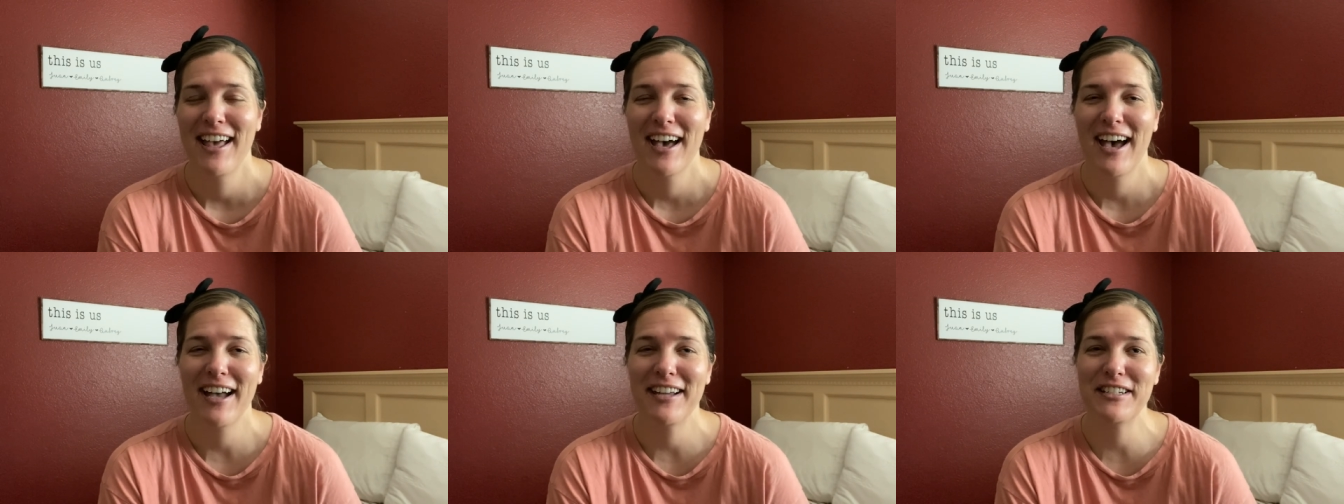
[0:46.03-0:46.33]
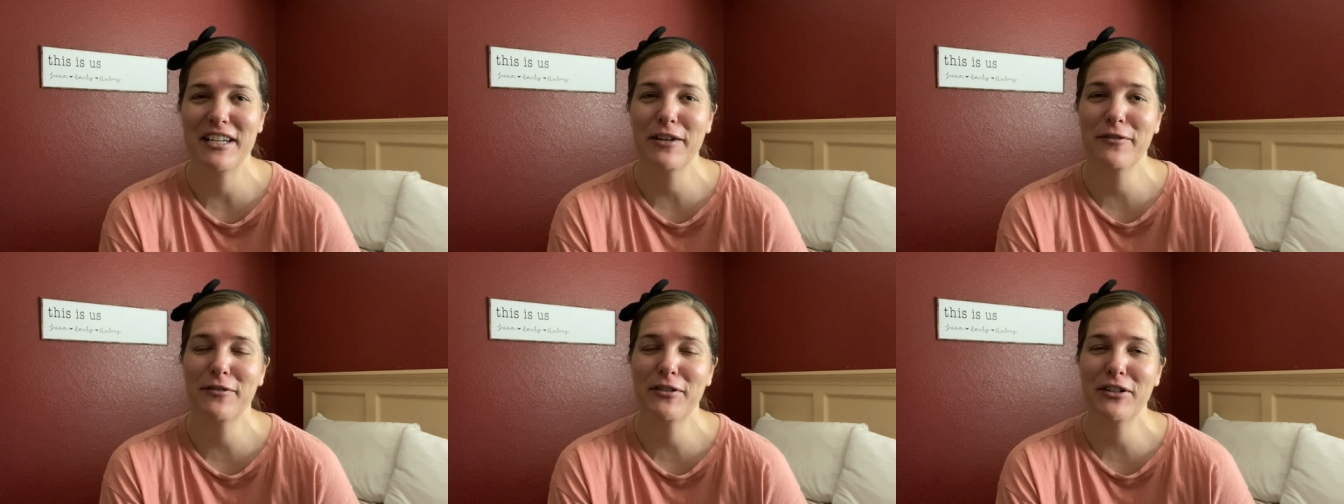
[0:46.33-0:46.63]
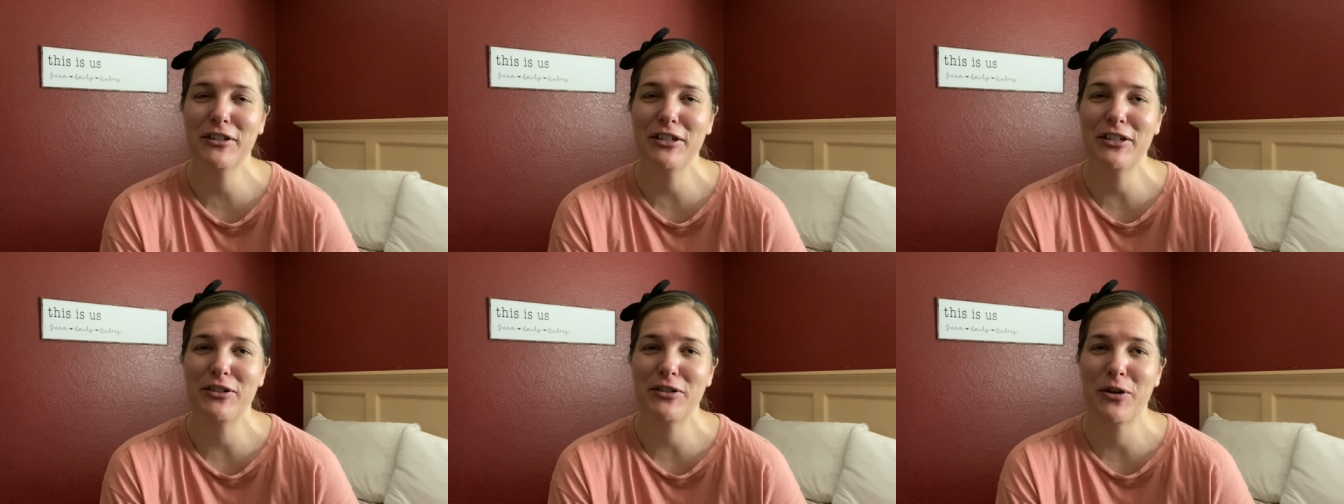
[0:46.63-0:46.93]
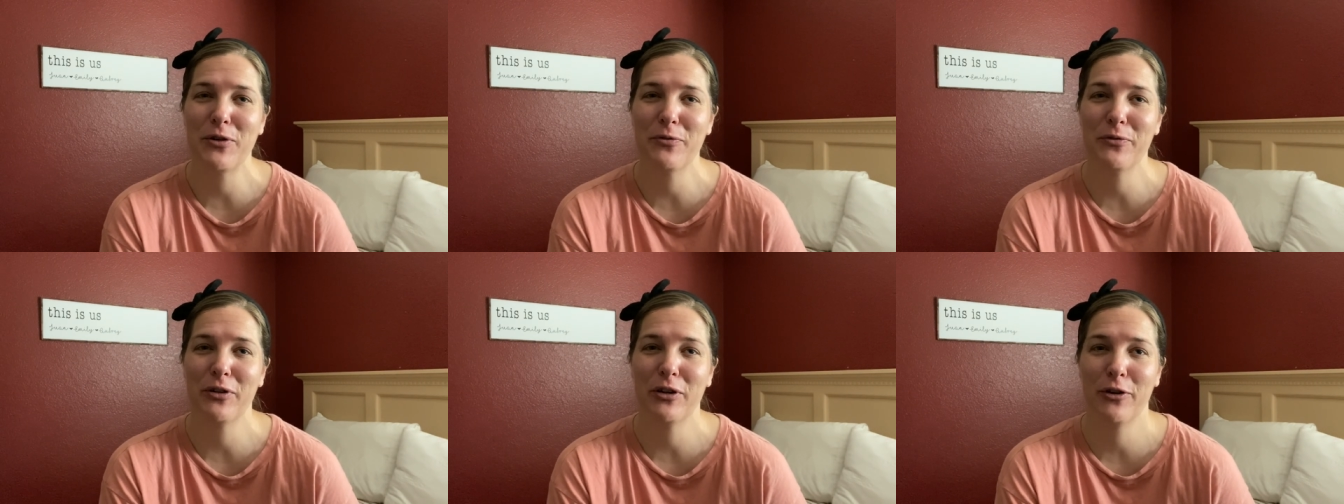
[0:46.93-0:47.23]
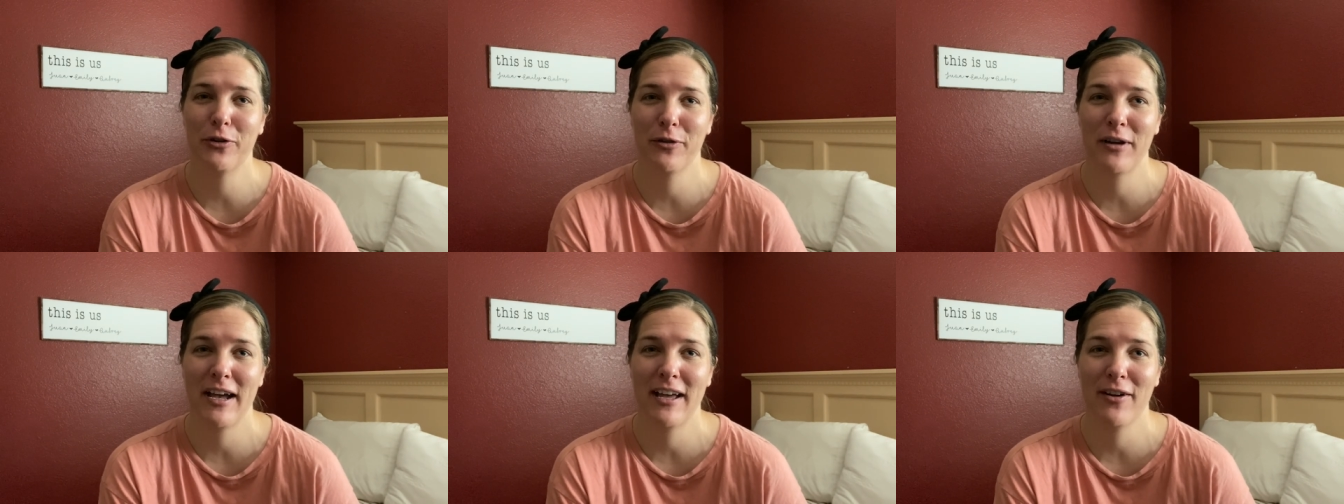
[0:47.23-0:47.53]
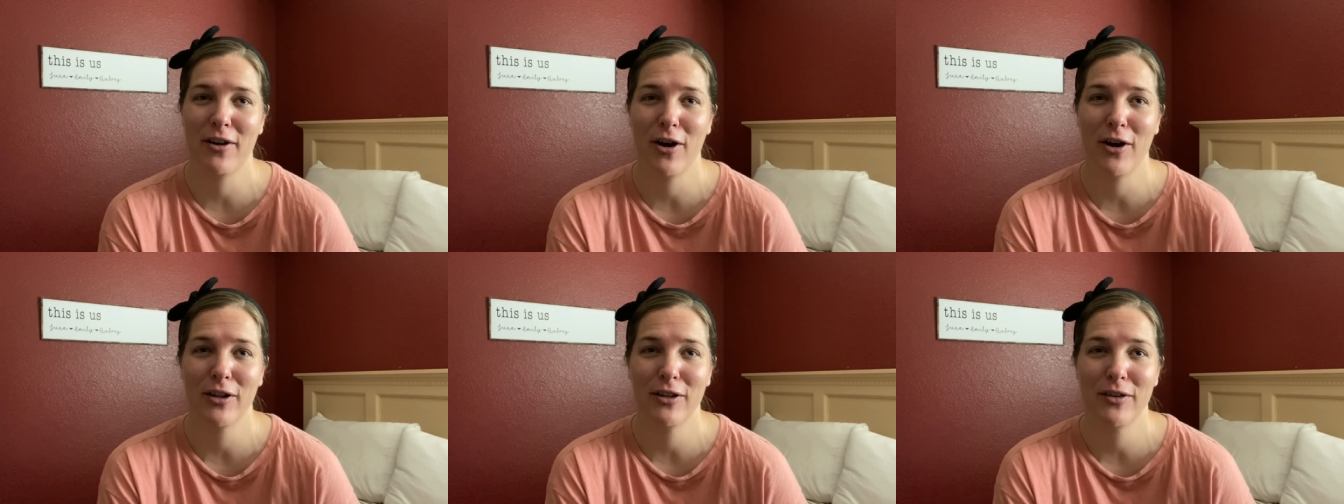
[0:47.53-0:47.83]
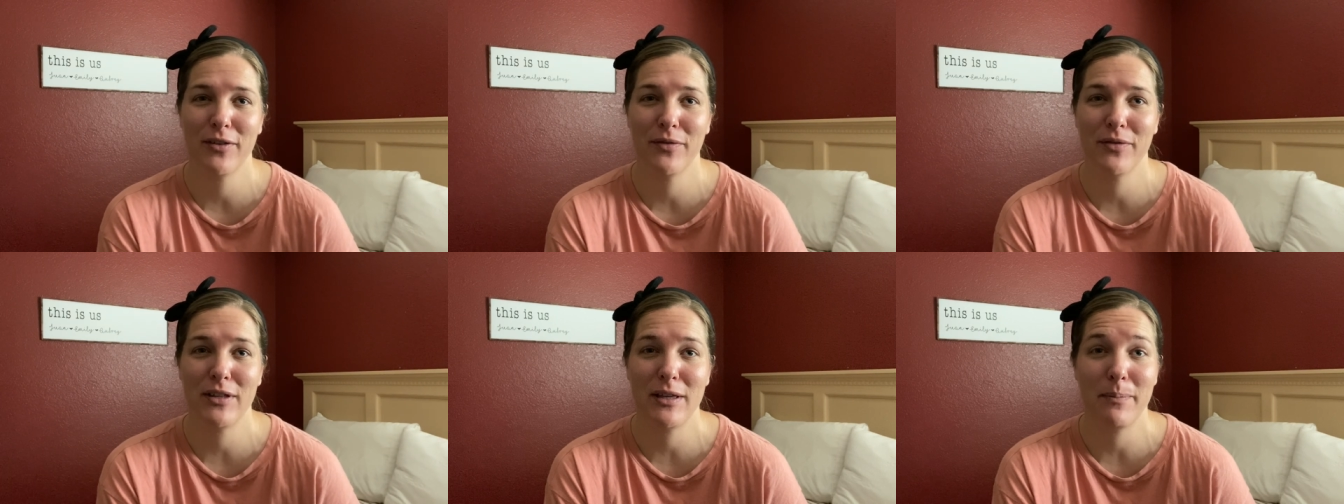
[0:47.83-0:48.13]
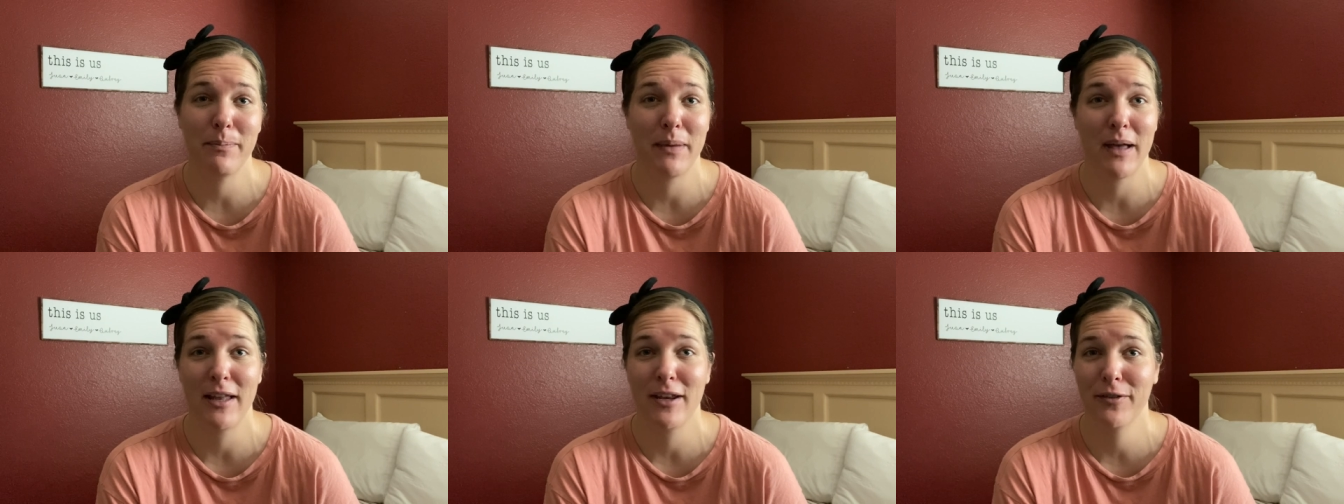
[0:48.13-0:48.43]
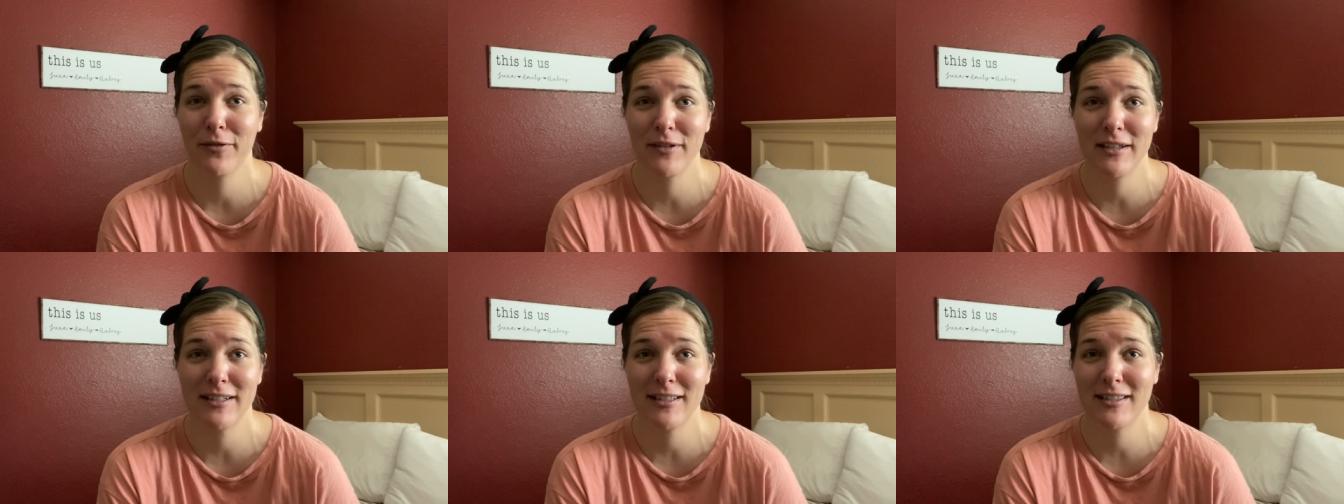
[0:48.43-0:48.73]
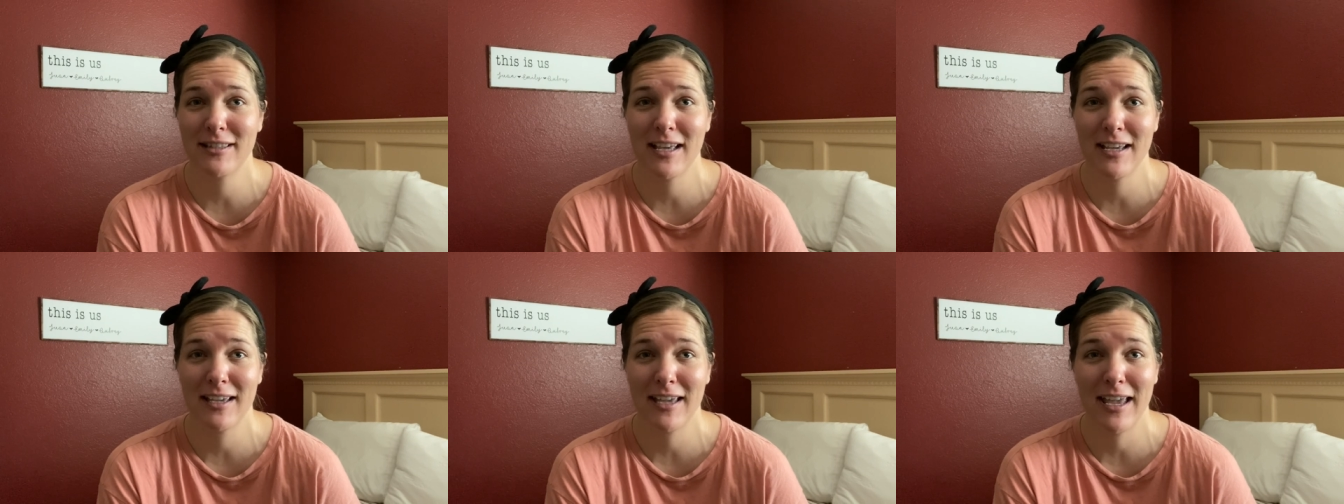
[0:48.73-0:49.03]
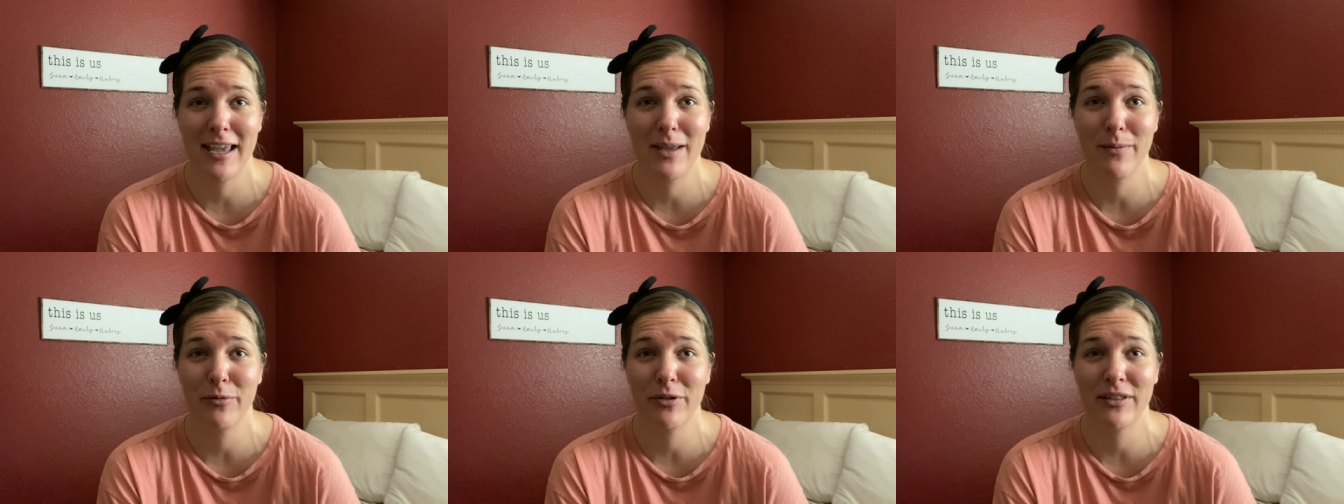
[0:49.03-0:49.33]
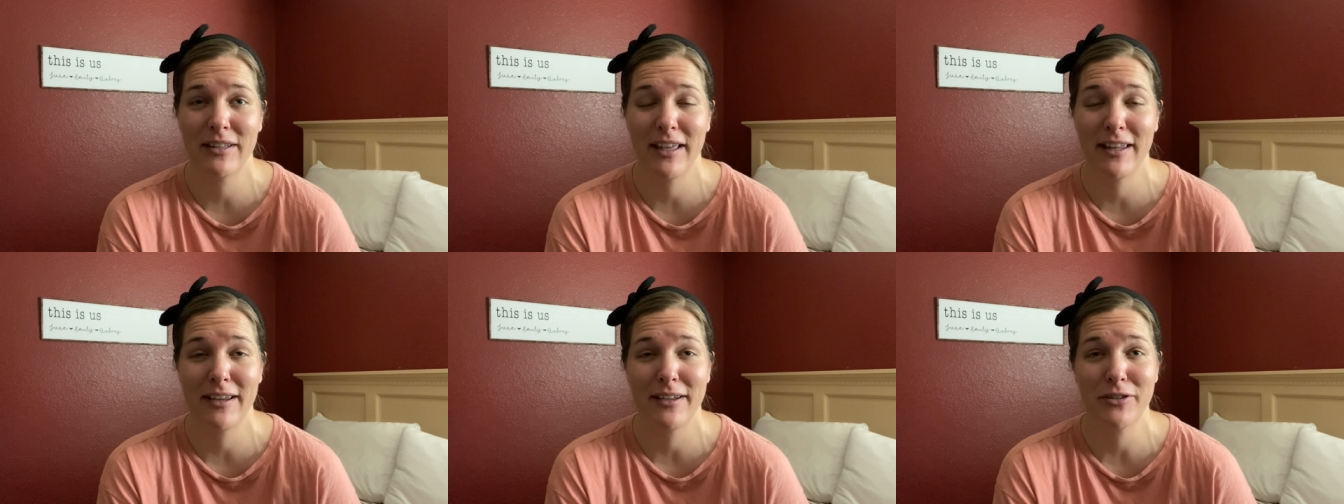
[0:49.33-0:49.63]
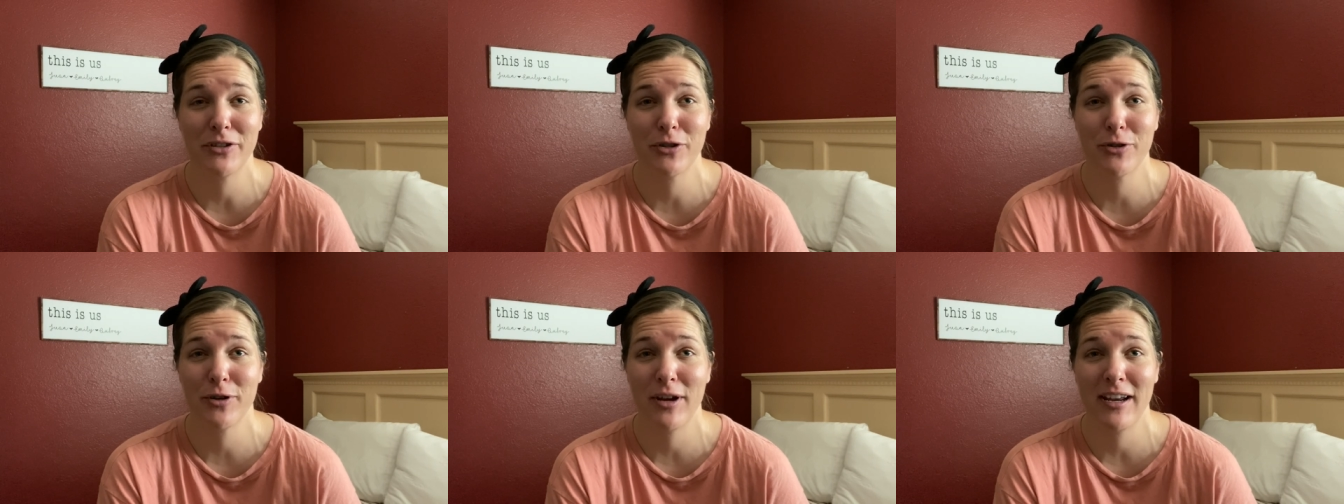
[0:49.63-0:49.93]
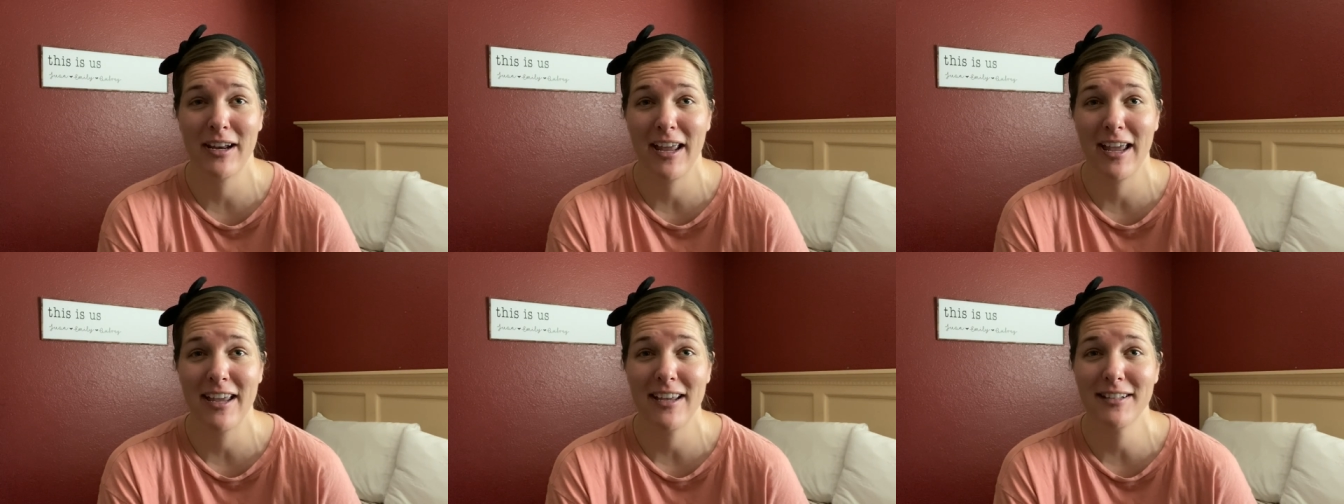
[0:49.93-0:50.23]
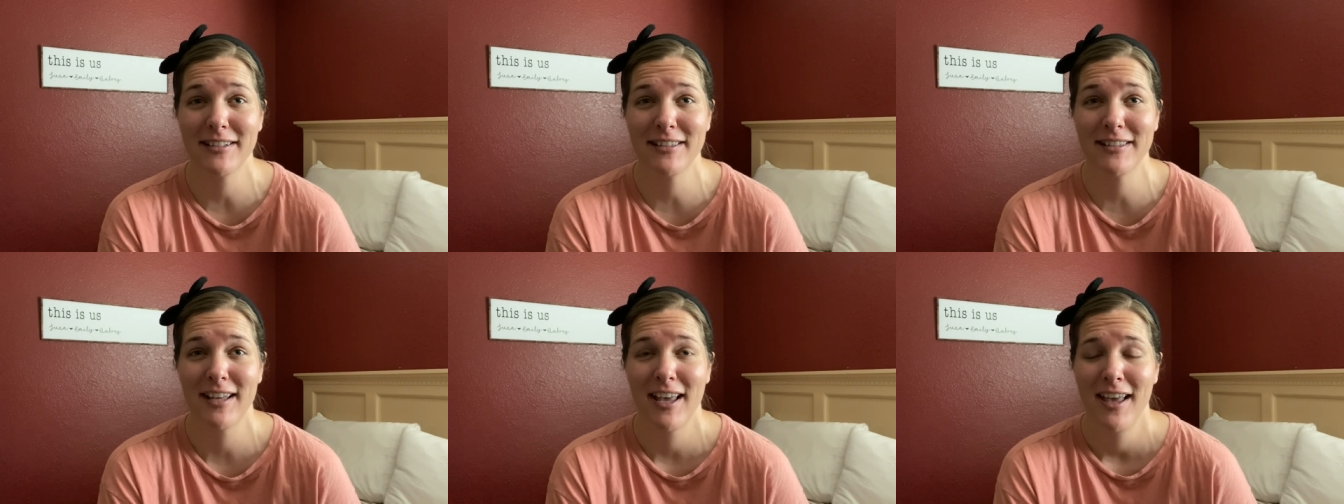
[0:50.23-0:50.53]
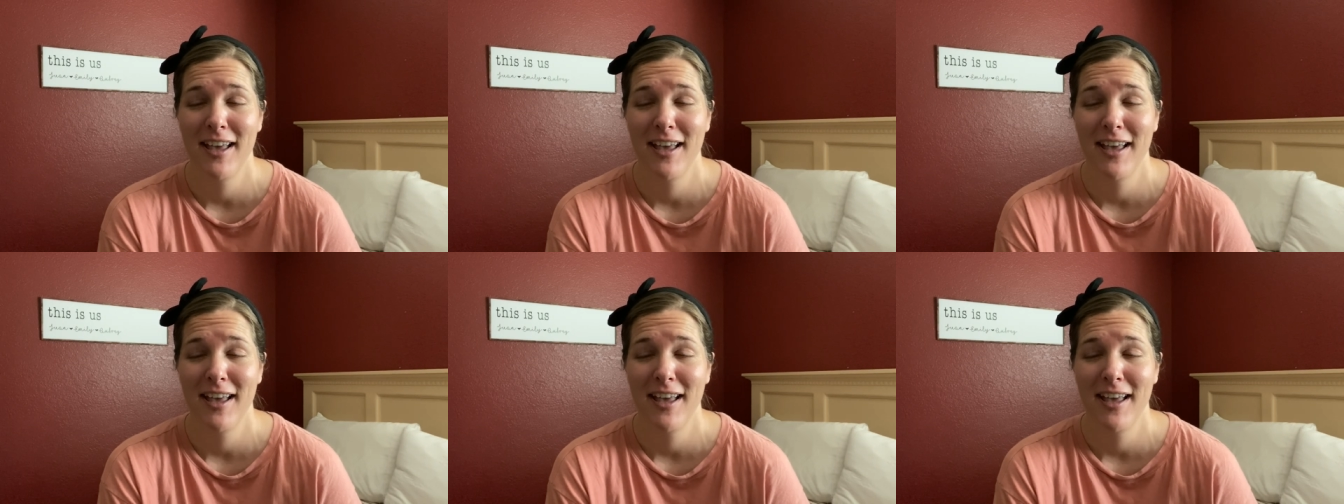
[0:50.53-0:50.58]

I definitely don't regret all of the benefits that came with getting straight A's.